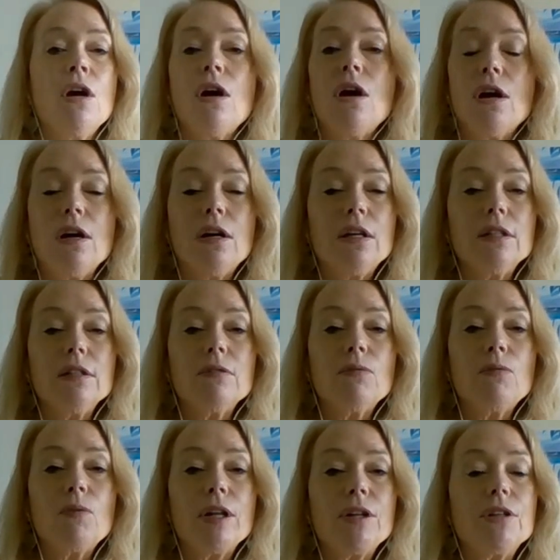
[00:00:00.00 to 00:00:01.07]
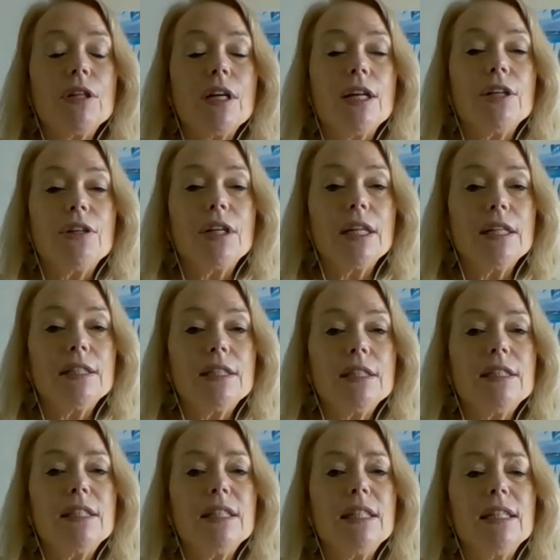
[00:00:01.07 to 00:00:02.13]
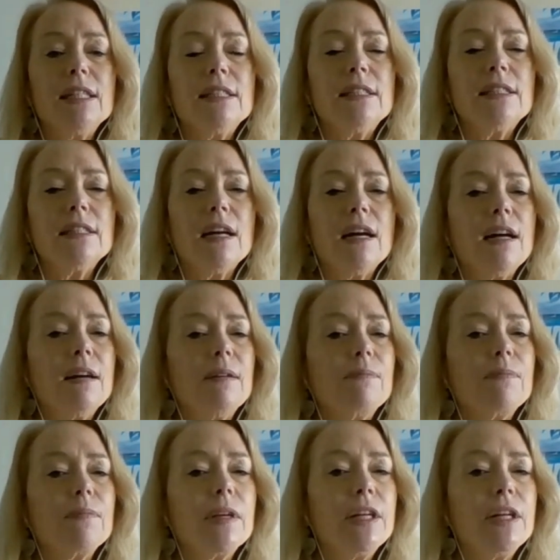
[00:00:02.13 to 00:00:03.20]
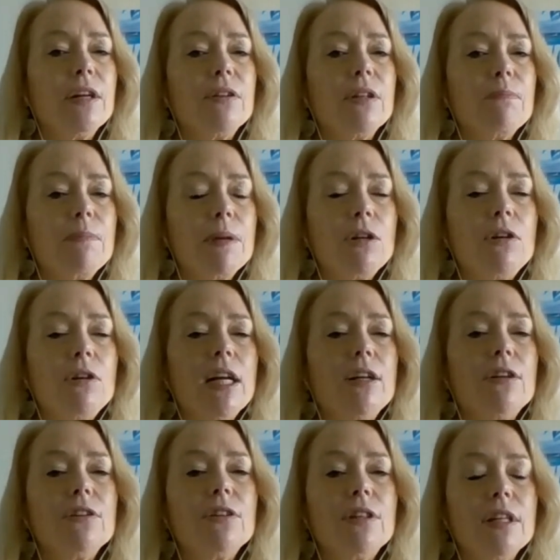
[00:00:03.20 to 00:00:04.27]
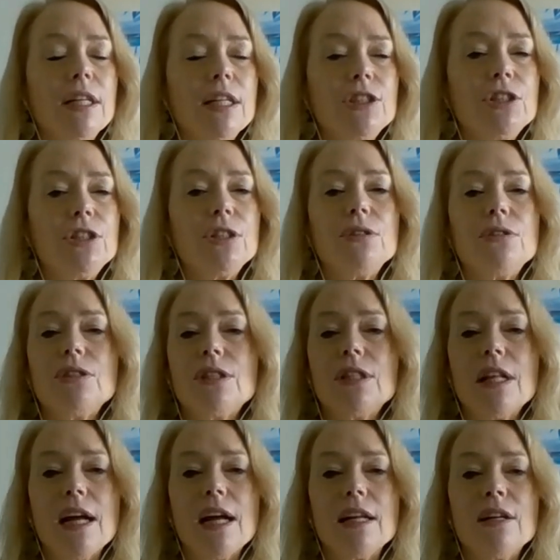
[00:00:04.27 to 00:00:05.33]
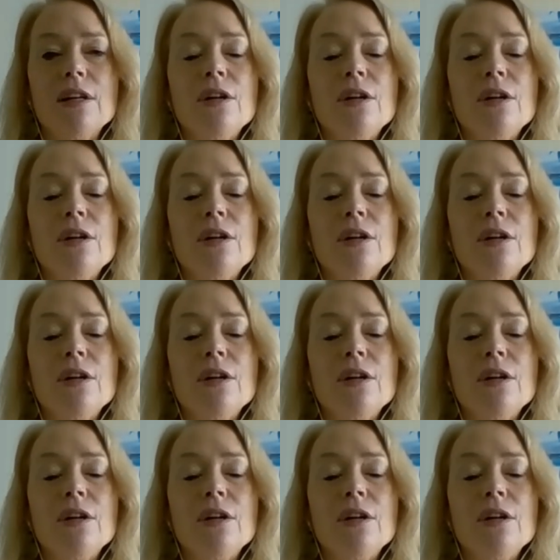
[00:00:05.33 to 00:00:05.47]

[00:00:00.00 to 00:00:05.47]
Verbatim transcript: on whether or not you get a disease, um, you know, the mental health issues that